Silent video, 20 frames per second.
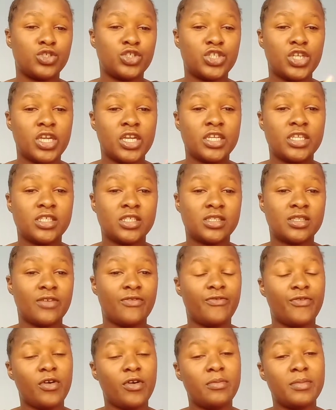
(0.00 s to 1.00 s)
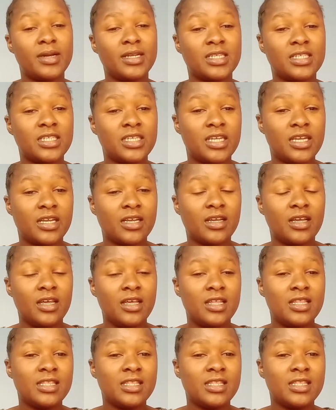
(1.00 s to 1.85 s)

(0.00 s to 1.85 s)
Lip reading: change the formatting.